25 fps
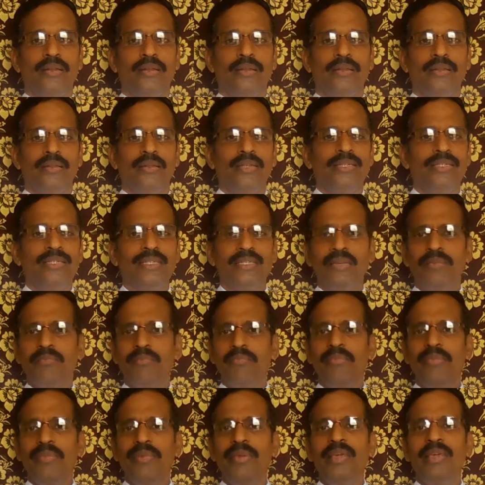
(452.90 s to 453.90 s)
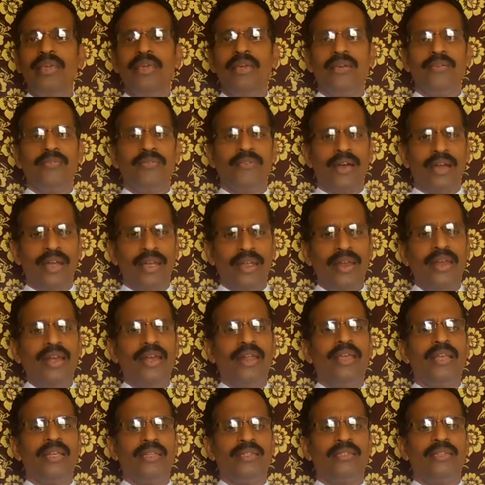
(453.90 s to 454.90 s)
This is a mere
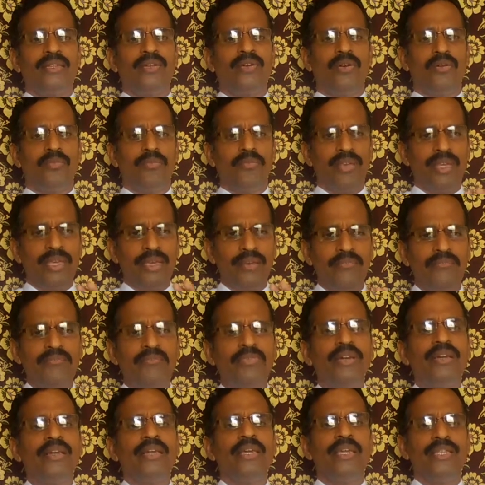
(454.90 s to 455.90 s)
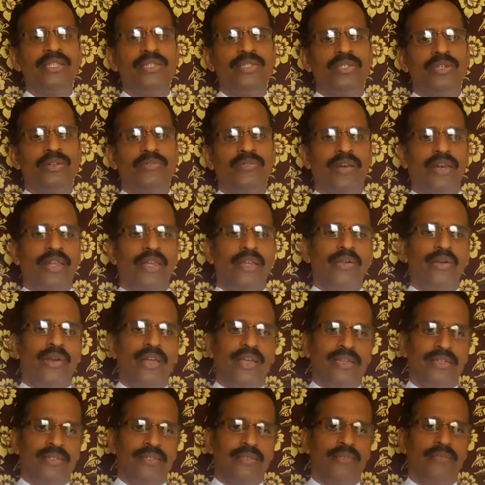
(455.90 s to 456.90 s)
violation or mere breach of
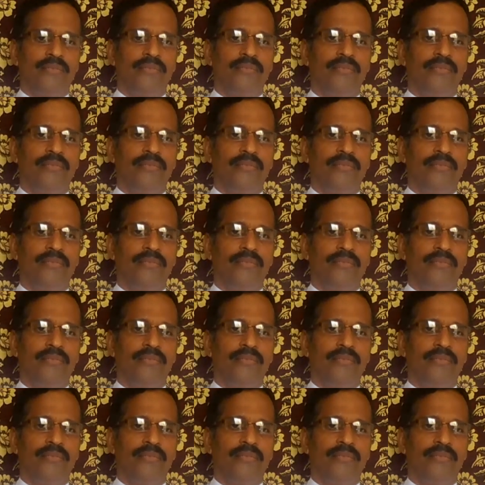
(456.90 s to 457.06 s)
regulation.